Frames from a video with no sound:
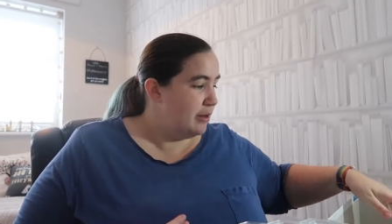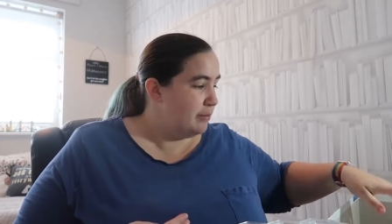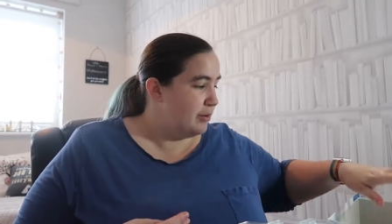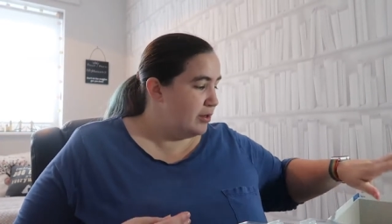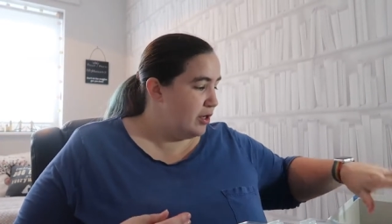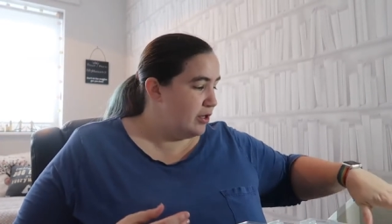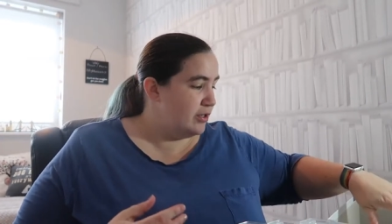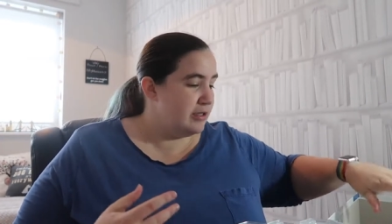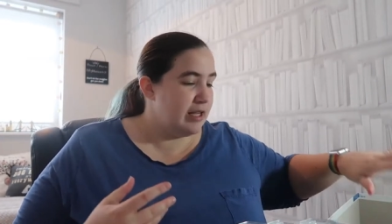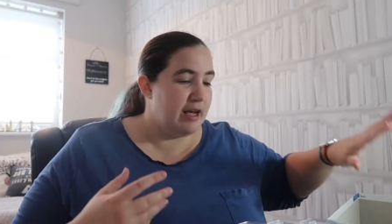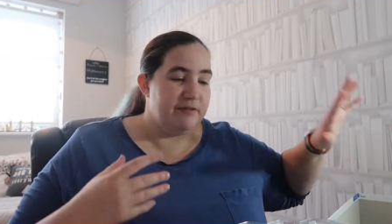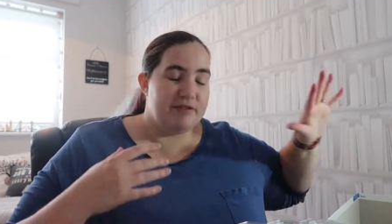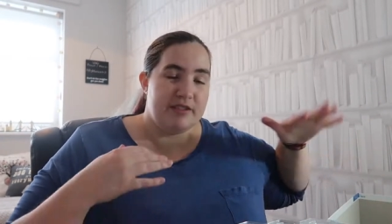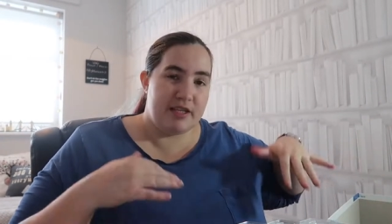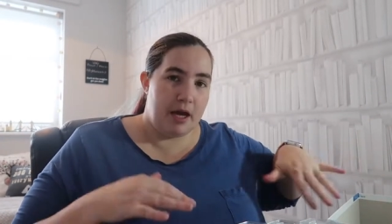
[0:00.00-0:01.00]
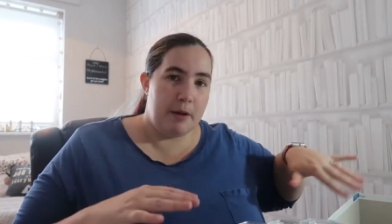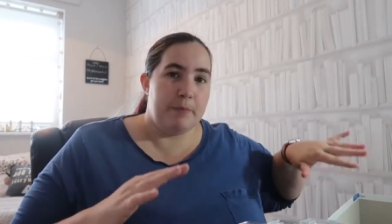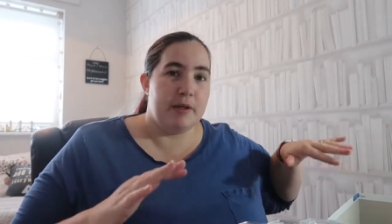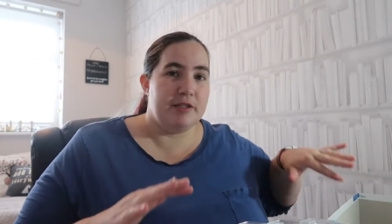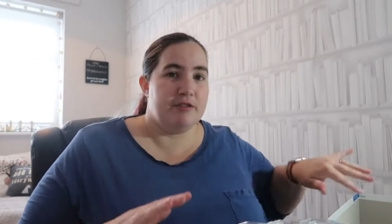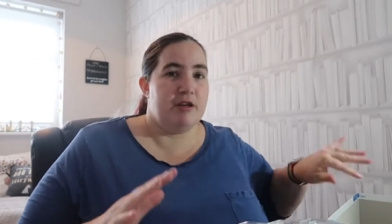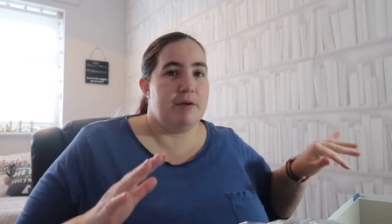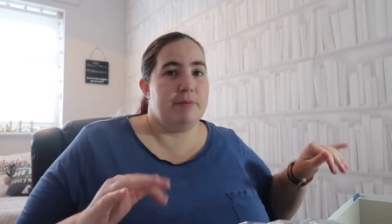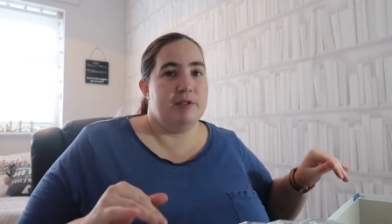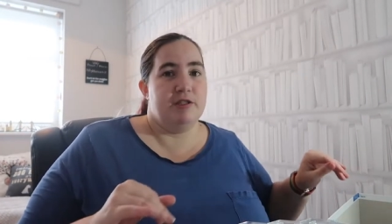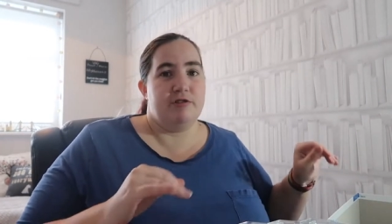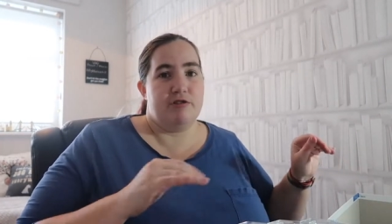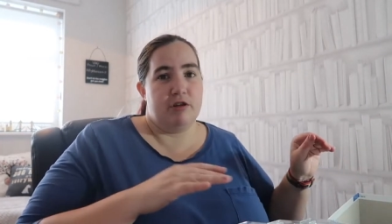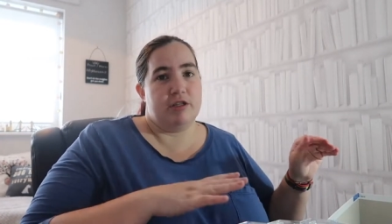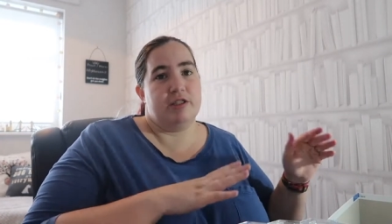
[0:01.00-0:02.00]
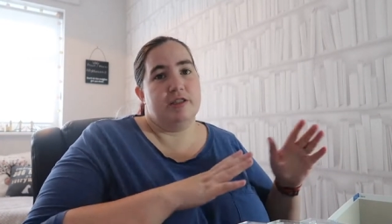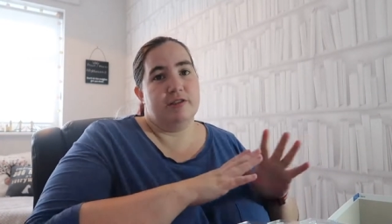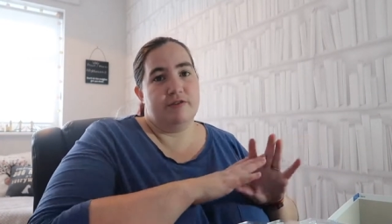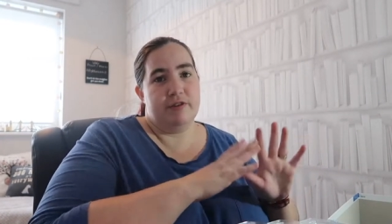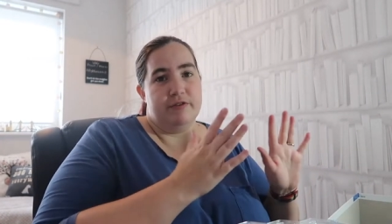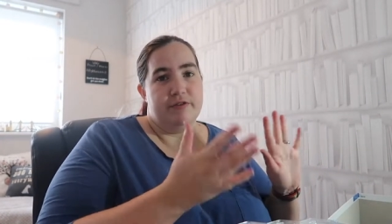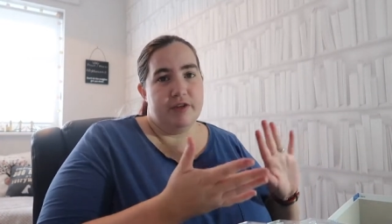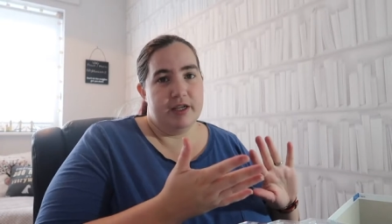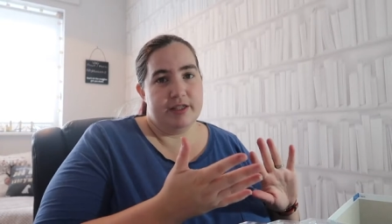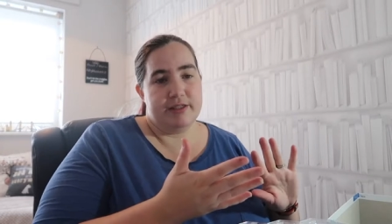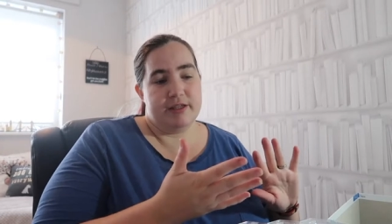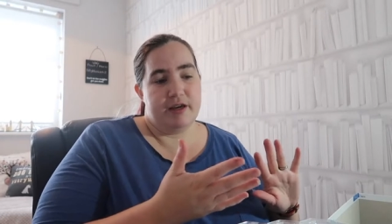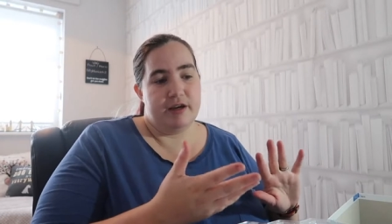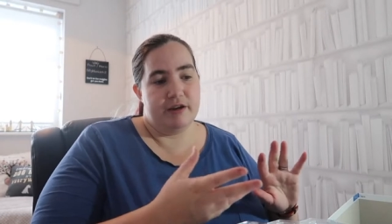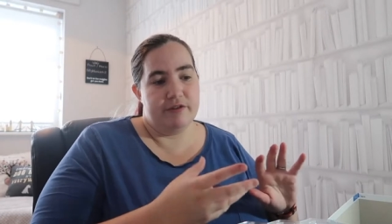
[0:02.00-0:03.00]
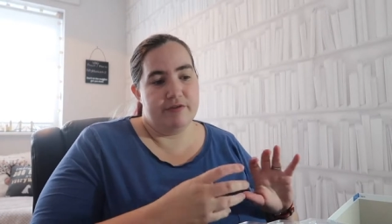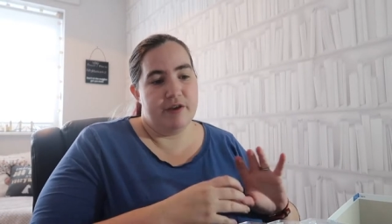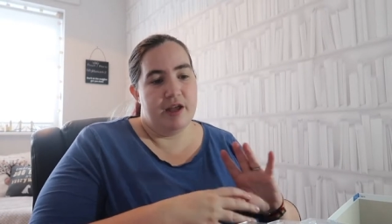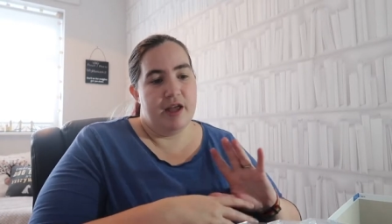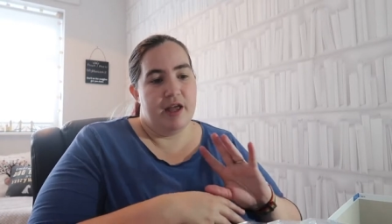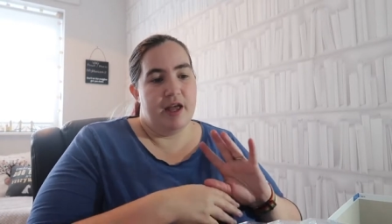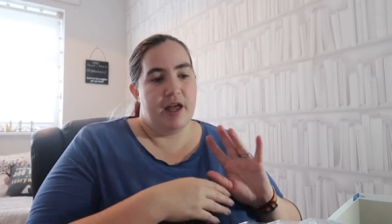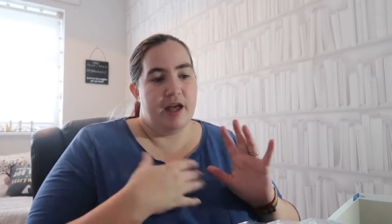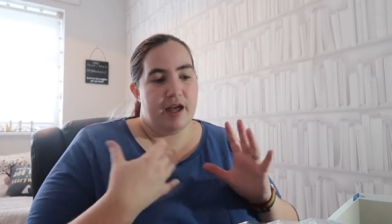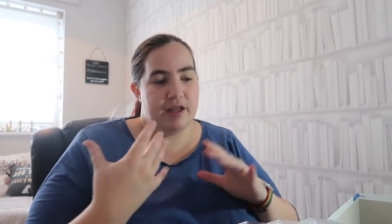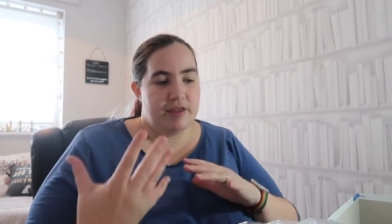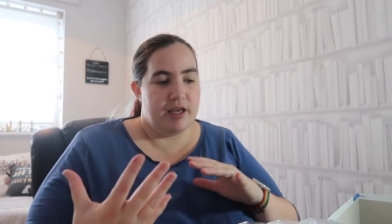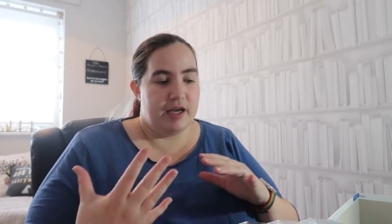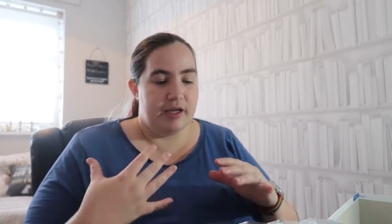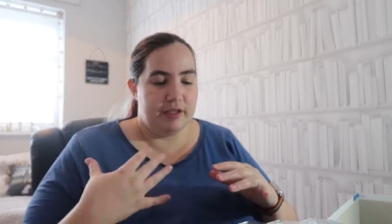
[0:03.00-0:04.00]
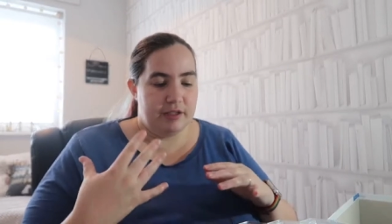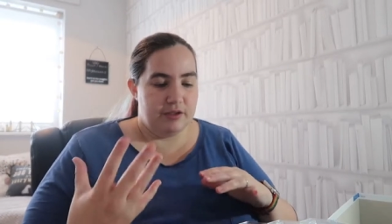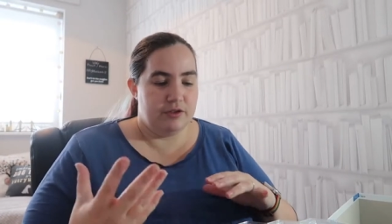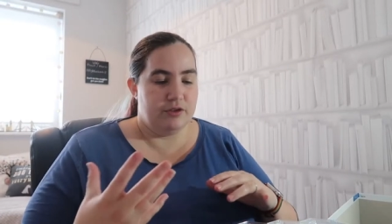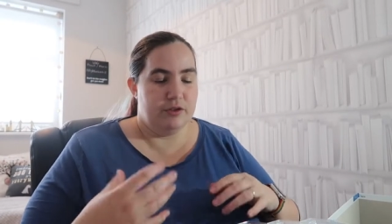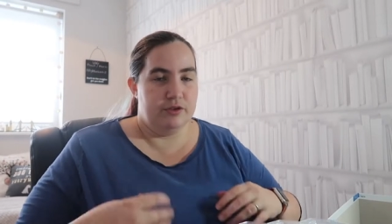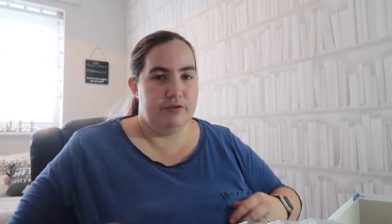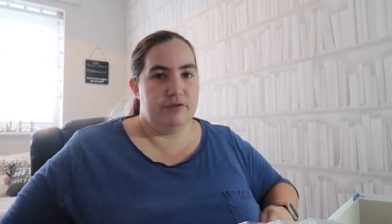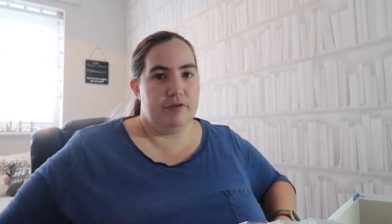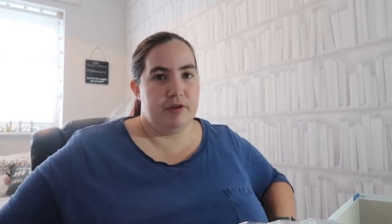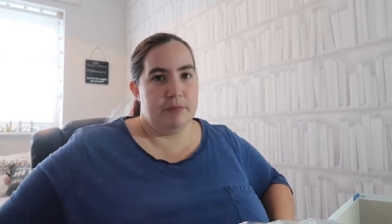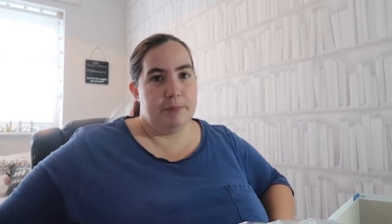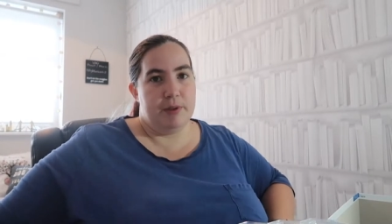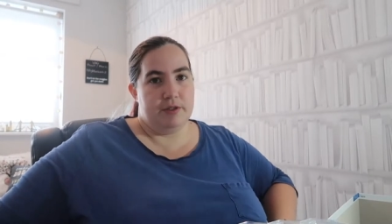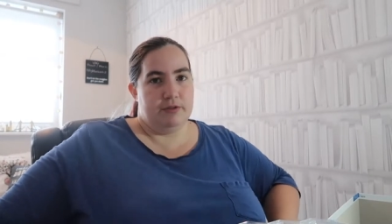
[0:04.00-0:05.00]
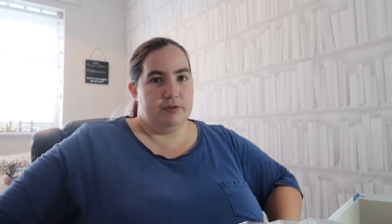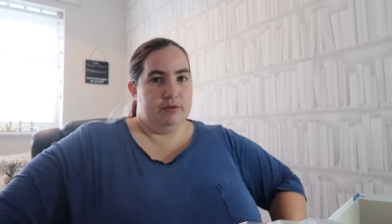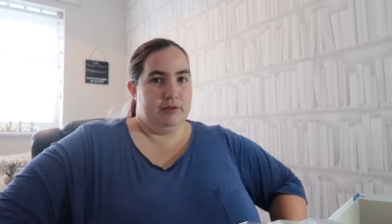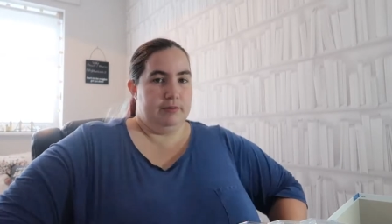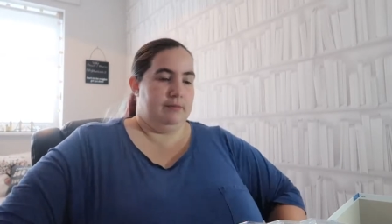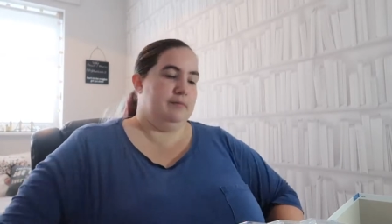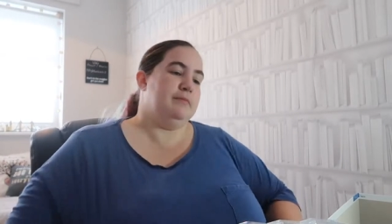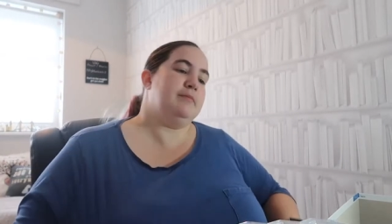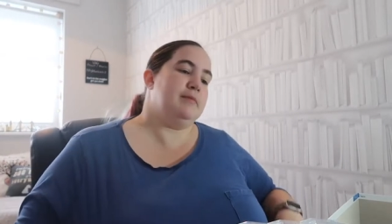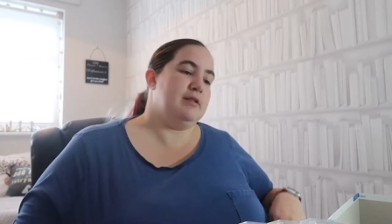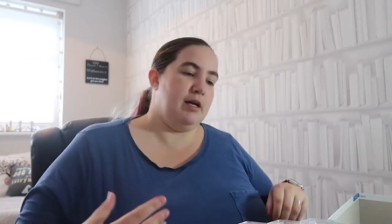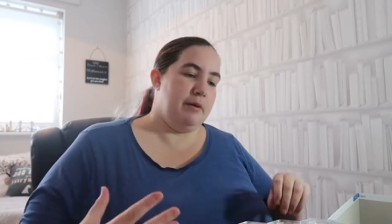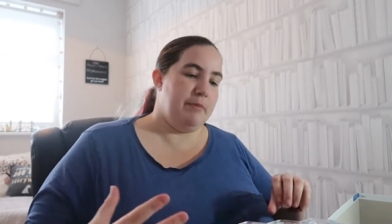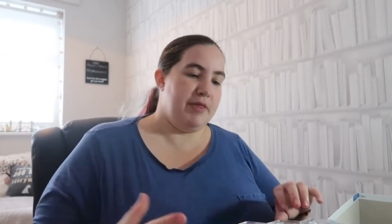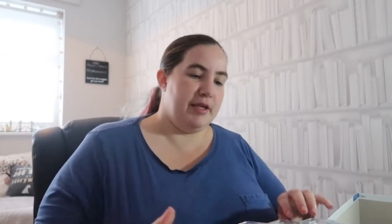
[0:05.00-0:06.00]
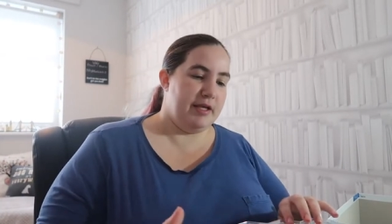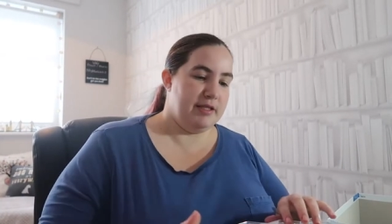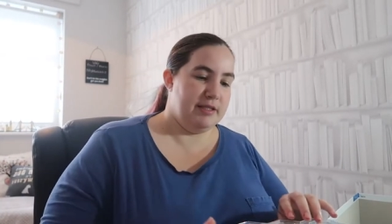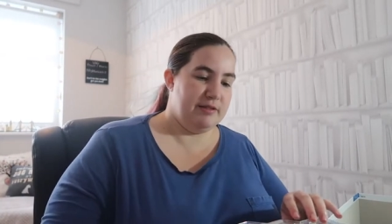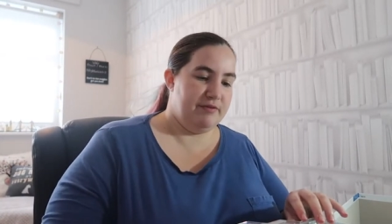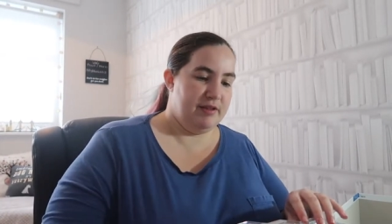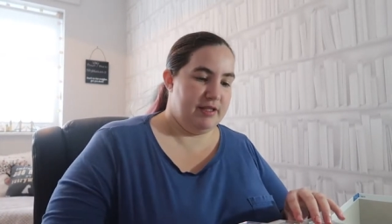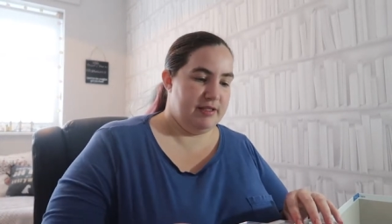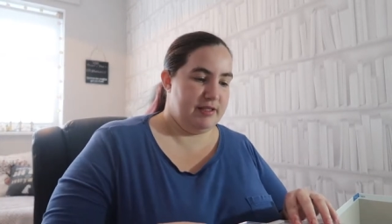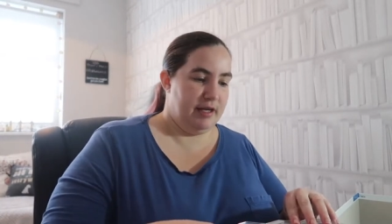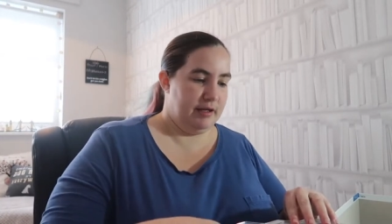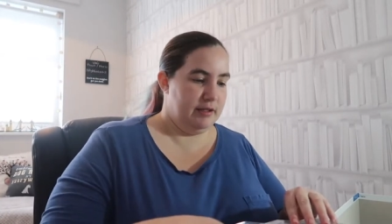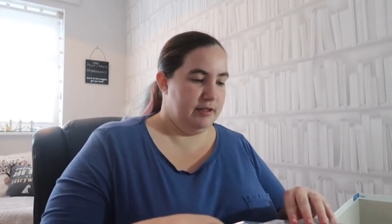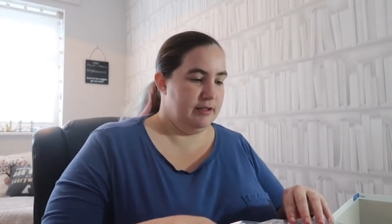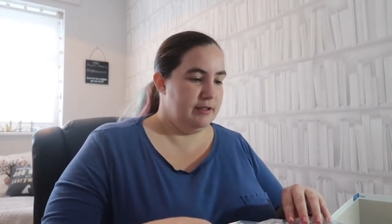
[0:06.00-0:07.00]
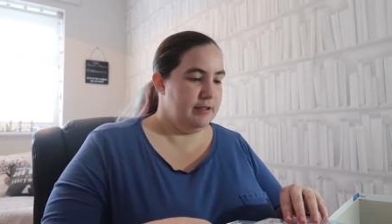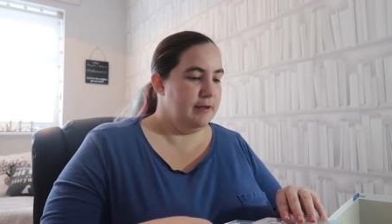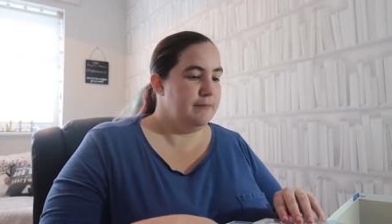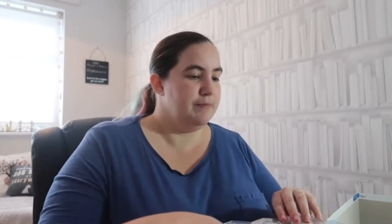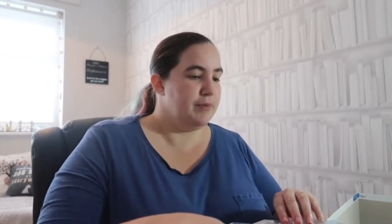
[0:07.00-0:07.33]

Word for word: But those have step-by-step -step instructions for the first half and then sort of the puzzle type things for the second.